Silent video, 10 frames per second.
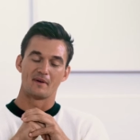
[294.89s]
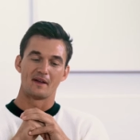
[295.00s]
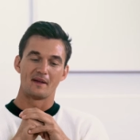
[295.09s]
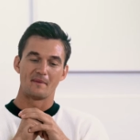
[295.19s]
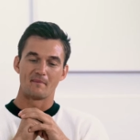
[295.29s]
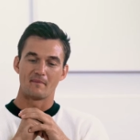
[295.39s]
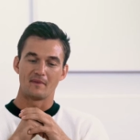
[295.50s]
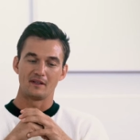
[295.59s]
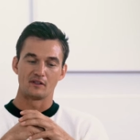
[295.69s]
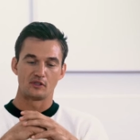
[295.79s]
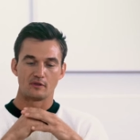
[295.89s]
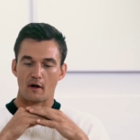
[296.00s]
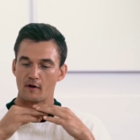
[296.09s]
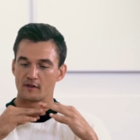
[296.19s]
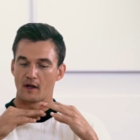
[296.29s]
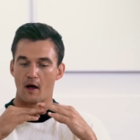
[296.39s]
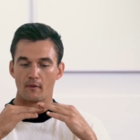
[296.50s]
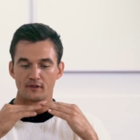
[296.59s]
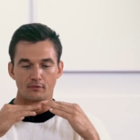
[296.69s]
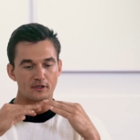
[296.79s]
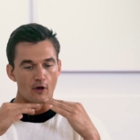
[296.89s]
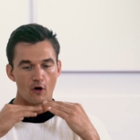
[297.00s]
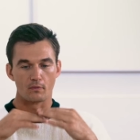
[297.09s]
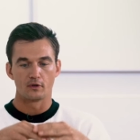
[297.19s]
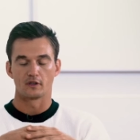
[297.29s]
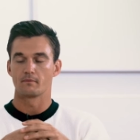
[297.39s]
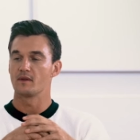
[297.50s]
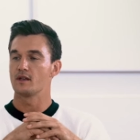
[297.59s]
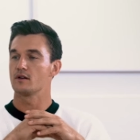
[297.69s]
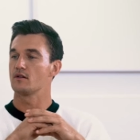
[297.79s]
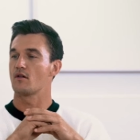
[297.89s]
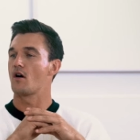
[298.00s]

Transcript: but you know, she was always always was a home cooked meal.